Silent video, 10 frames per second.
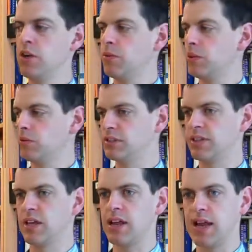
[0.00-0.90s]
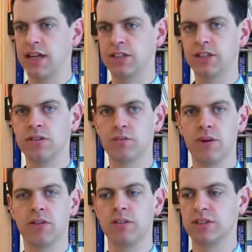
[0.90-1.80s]
whether it's in their lectures,
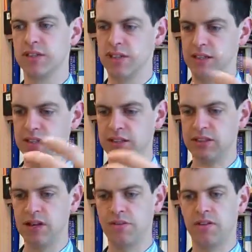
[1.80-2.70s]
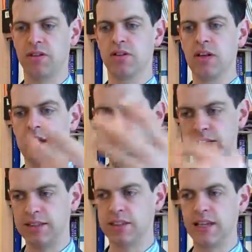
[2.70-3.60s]
whether it's in the stuff that
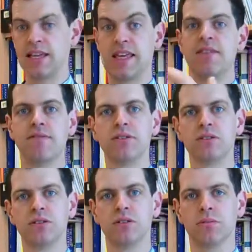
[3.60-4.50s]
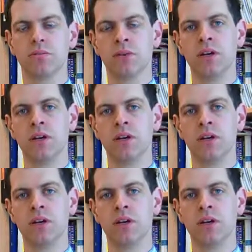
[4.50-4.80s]
is given to them.